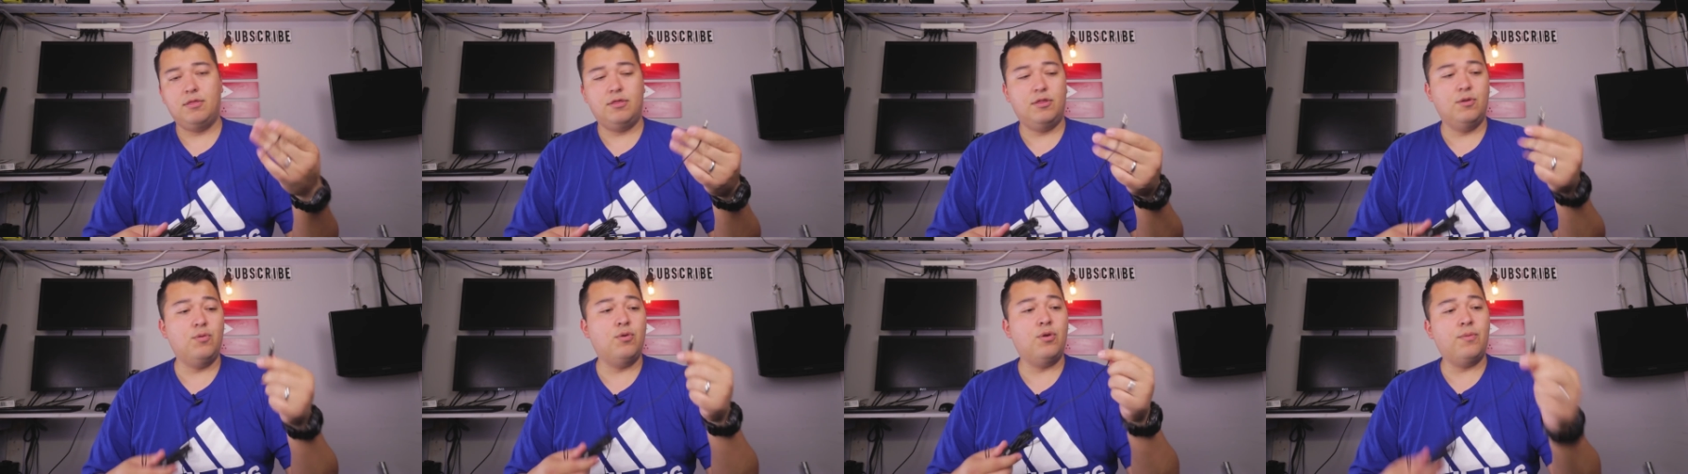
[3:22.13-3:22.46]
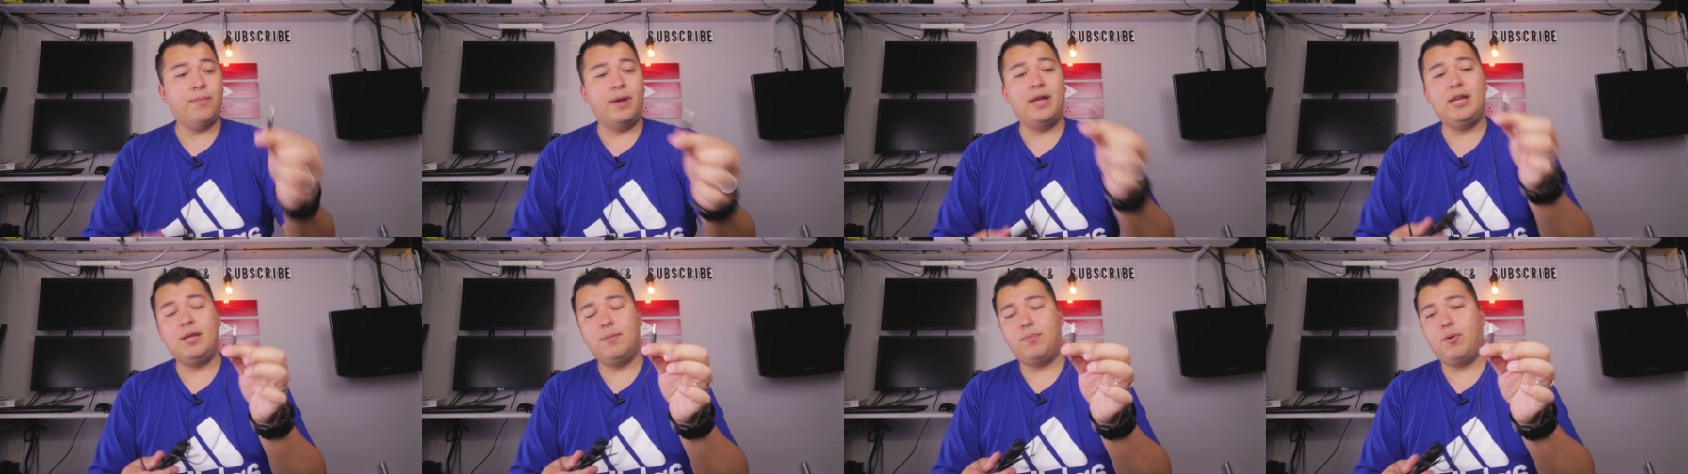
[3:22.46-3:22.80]
The
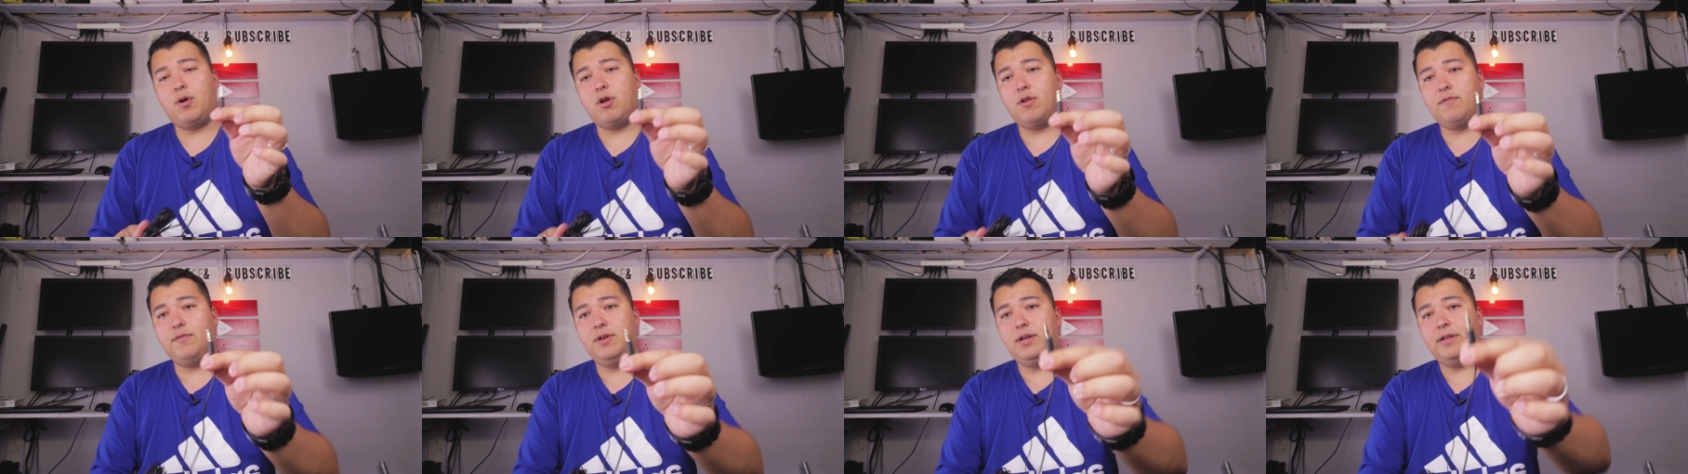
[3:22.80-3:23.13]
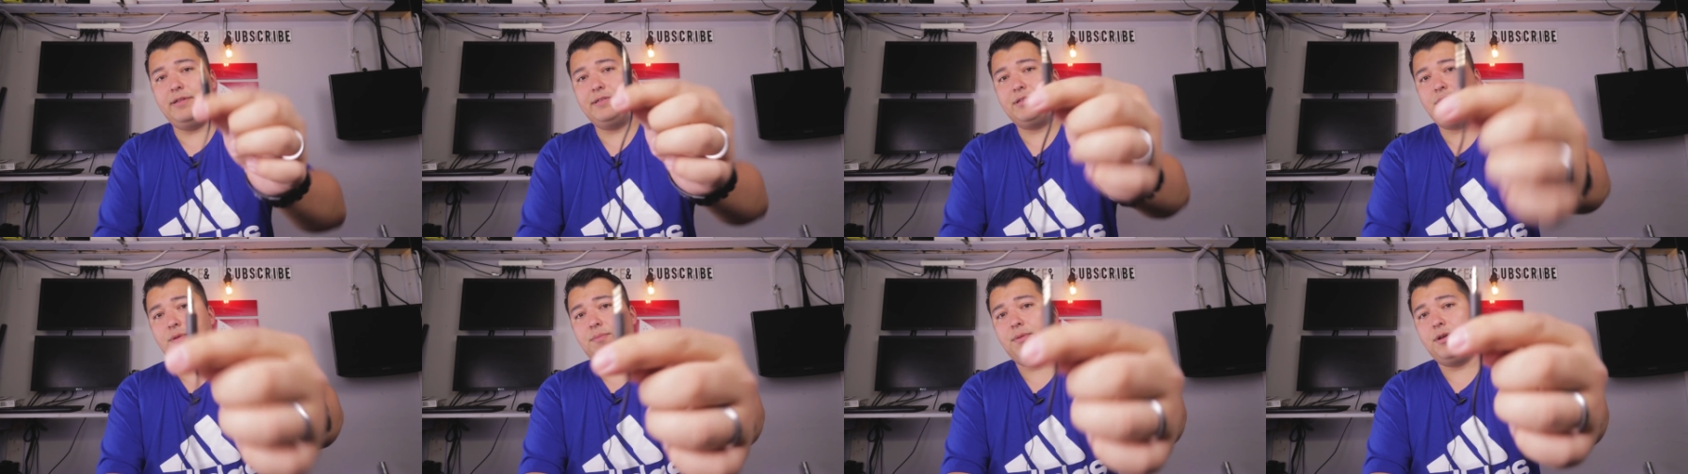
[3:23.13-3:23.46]
remaining part of it
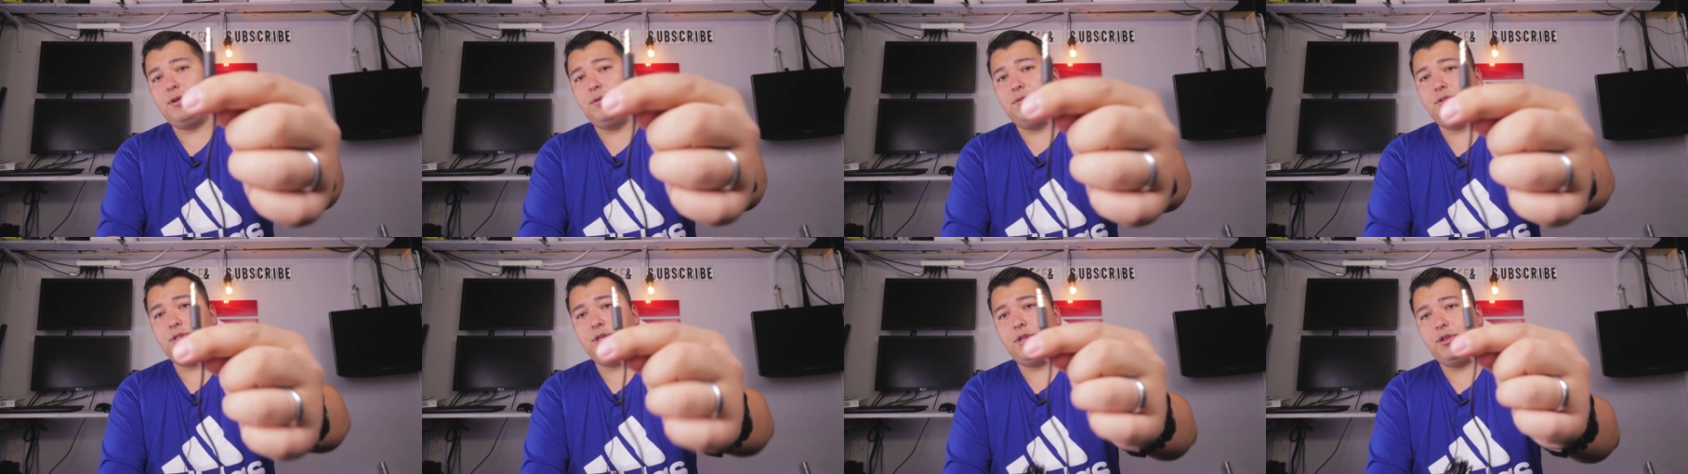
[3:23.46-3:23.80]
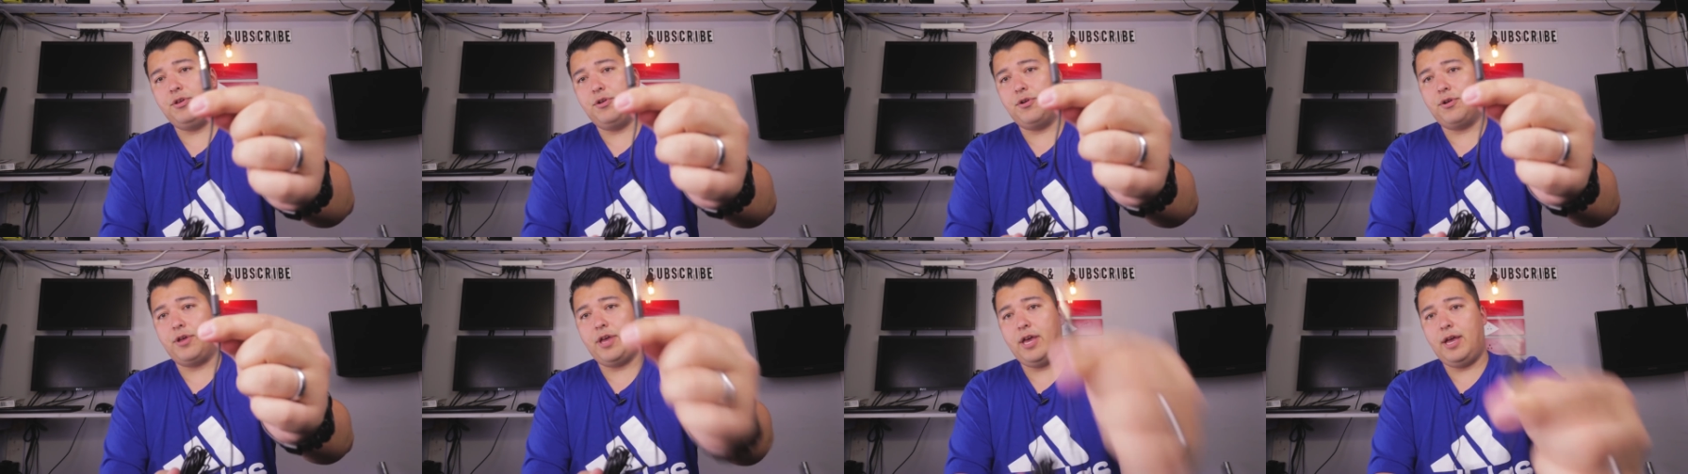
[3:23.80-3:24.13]
is going to be going into
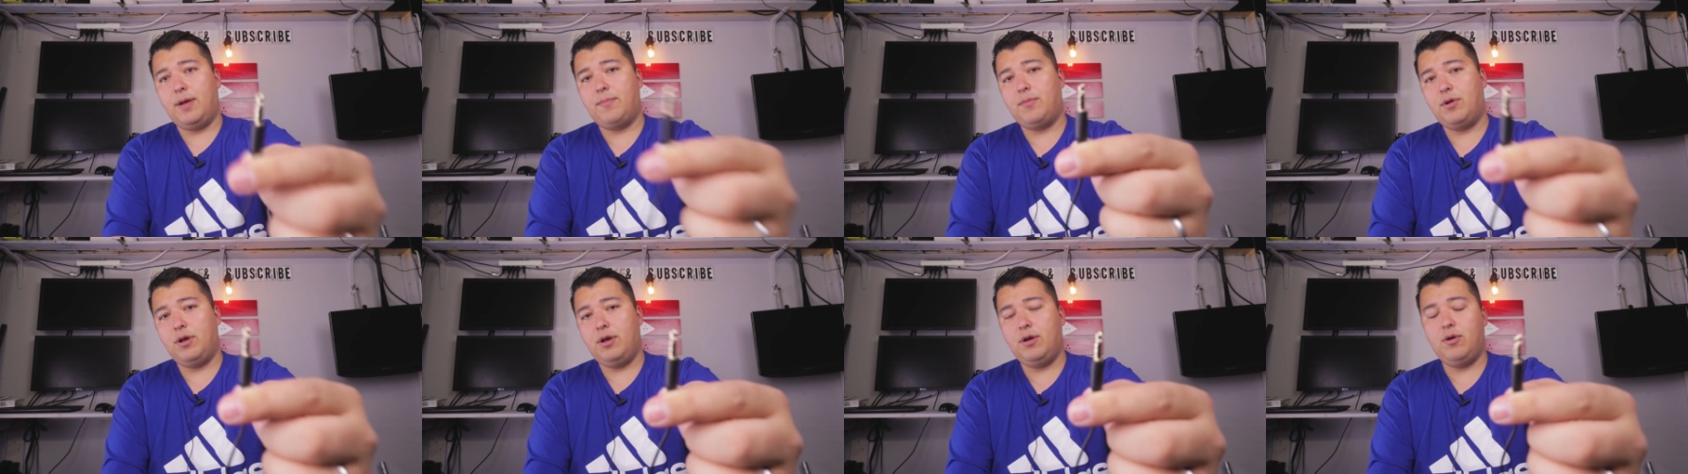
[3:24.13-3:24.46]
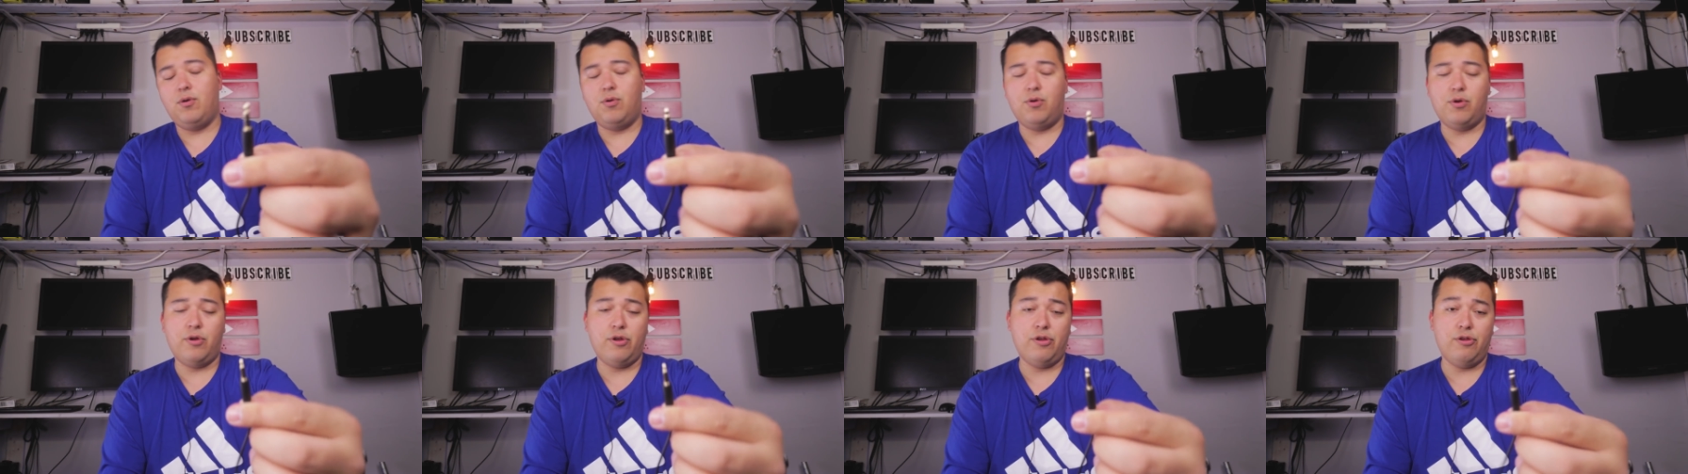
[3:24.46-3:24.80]
your camera
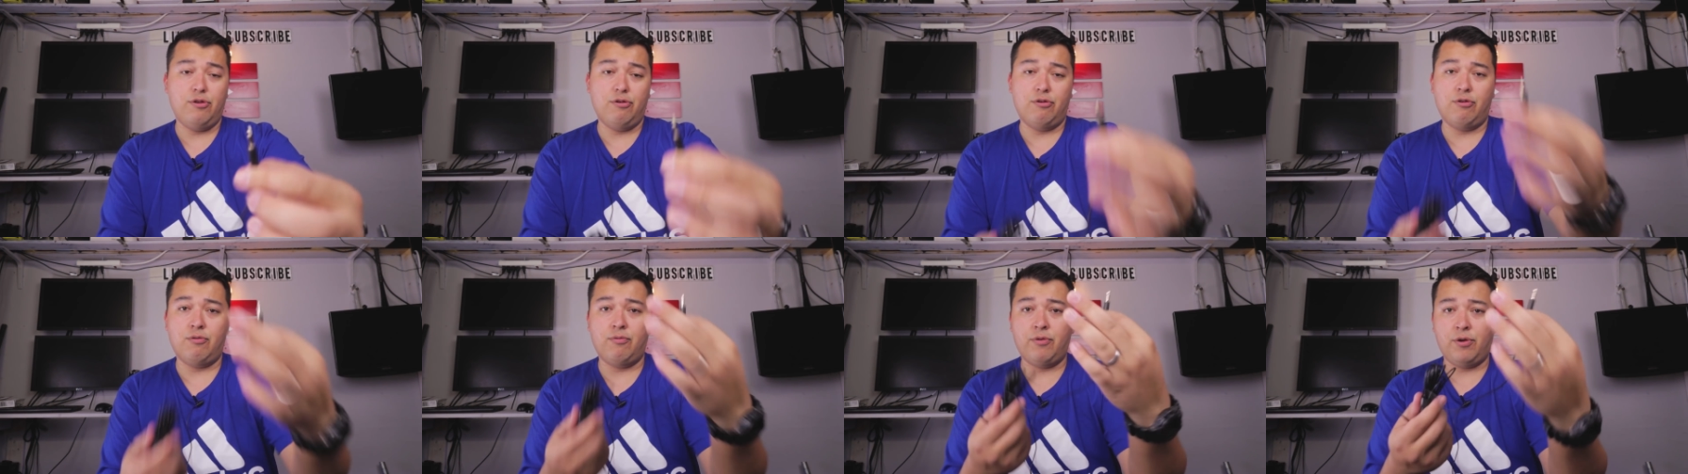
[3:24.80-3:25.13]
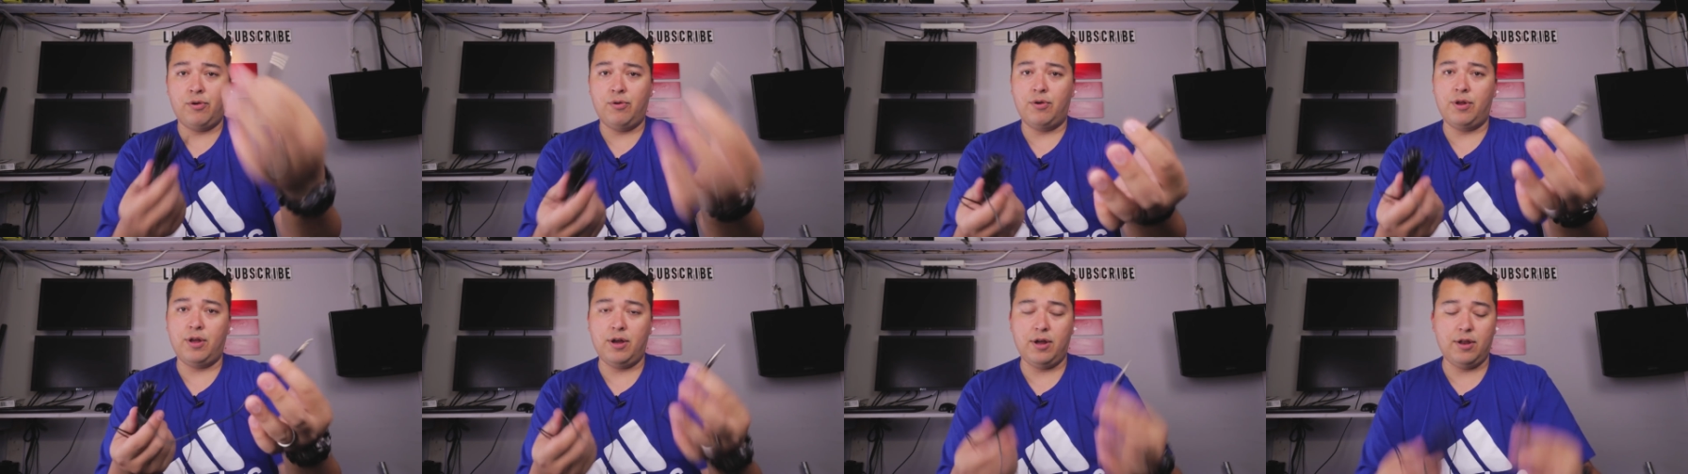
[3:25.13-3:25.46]
or your
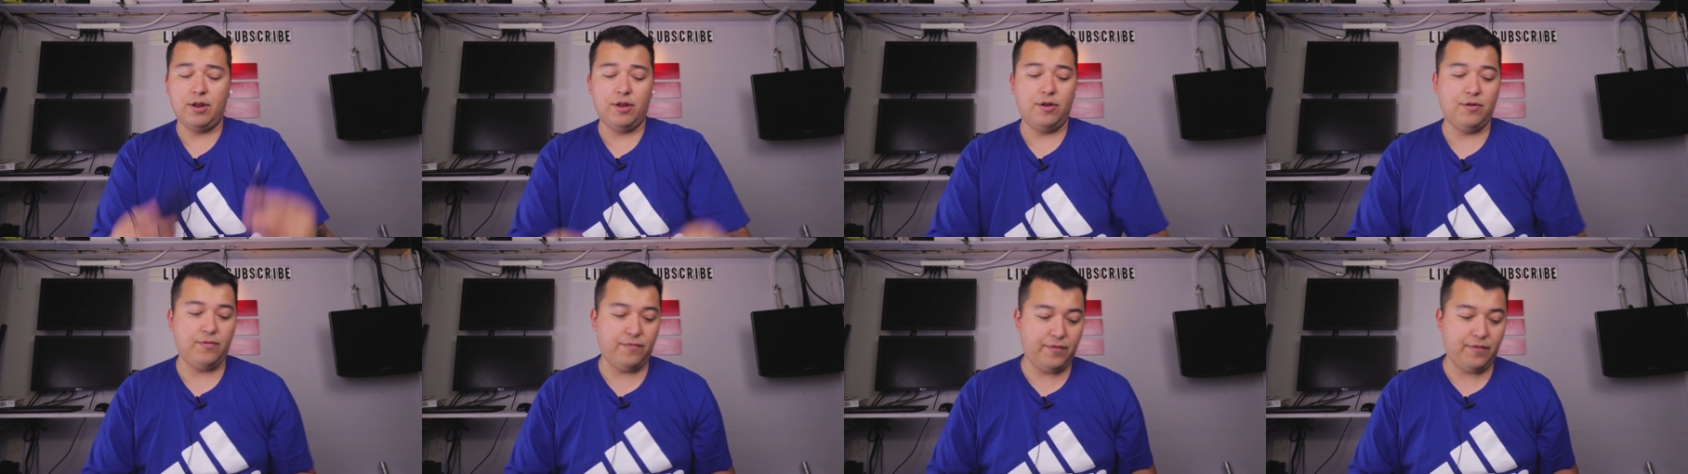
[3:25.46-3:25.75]
recording audio